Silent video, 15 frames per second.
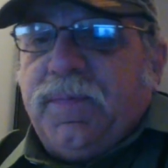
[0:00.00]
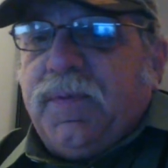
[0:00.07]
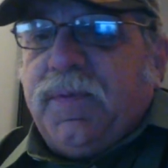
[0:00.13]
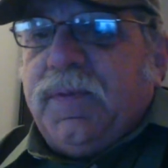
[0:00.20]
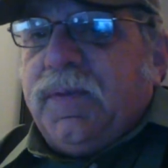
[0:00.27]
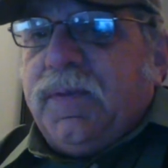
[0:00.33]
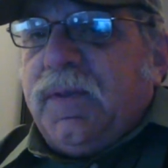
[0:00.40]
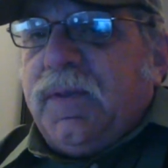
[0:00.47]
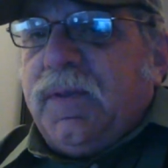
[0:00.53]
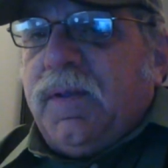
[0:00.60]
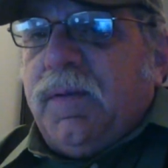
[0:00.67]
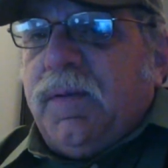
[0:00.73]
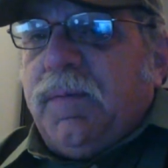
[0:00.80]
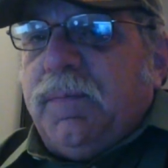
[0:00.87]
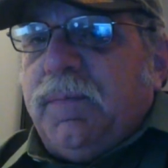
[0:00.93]
But
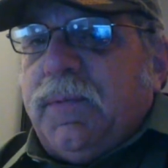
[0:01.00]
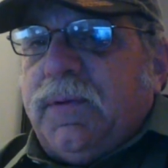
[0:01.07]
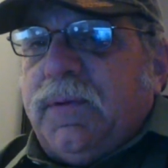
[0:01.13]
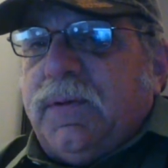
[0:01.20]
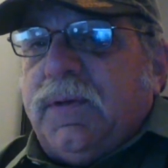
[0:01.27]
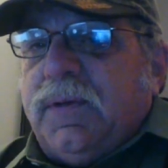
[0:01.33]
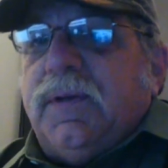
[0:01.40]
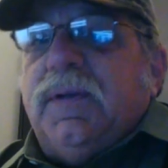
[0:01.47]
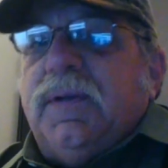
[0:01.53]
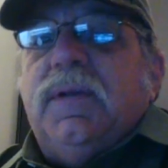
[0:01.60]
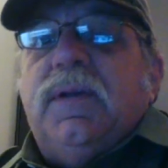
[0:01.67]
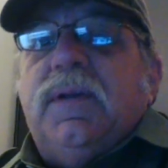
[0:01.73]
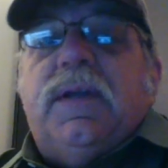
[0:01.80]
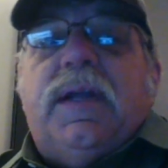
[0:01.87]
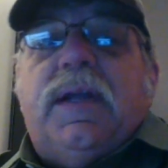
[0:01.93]
and I just tried to
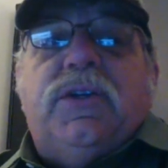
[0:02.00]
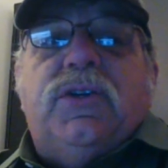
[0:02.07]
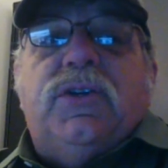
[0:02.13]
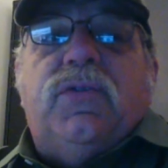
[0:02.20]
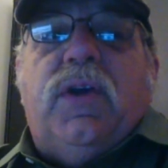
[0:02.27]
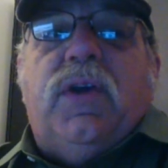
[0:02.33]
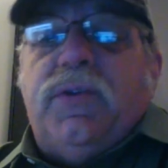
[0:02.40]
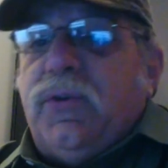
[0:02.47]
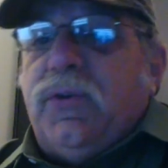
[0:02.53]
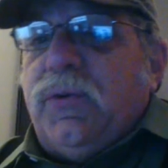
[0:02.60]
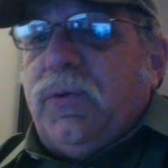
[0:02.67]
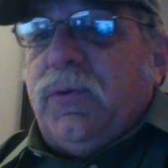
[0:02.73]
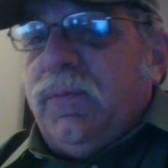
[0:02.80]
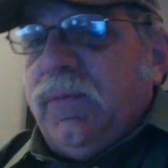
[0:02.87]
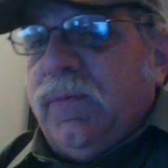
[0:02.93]
do
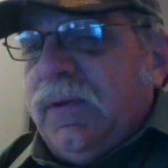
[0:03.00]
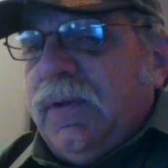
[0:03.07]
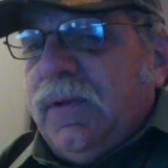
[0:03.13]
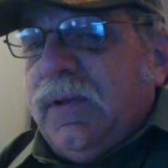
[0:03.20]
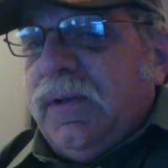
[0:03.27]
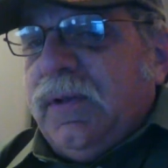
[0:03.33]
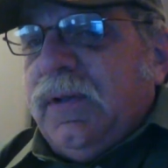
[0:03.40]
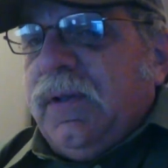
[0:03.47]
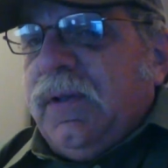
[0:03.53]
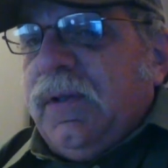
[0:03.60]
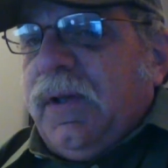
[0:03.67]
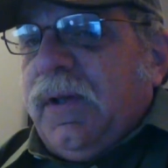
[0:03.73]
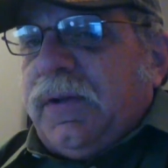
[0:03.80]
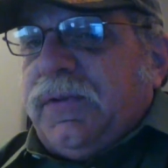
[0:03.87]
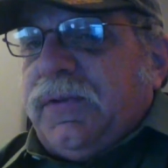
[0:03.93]
a second
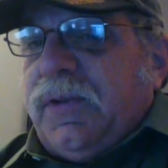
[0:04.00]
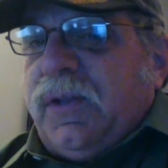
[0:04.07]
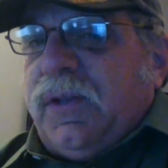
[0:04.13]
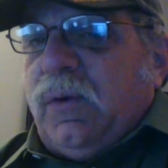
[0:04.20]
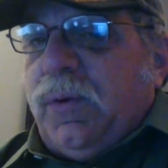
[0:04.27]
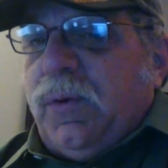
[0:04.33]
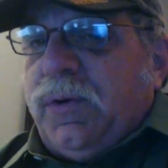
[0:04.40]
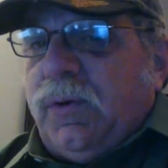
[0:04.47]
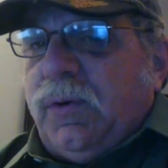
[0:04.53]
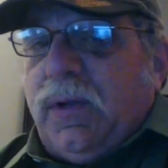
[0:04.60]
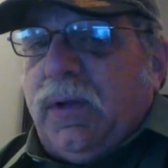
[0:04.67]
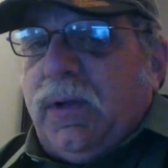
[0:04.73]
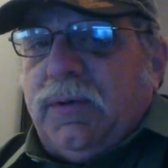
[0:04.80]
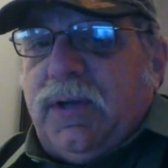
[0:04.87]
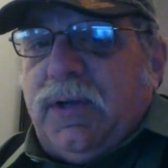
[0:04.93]
window while I was on here and it
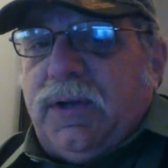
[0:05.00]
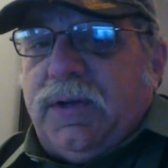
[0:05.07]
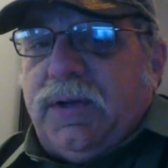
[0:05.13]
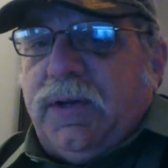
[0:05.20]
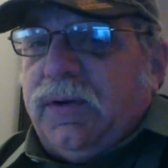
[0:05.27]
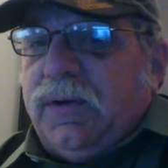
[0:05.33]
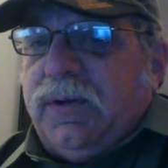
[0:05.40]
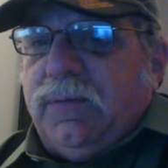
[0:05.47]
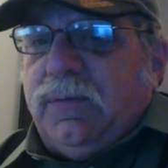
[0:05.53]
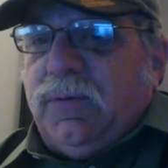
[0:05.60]
wouldn't even boot up.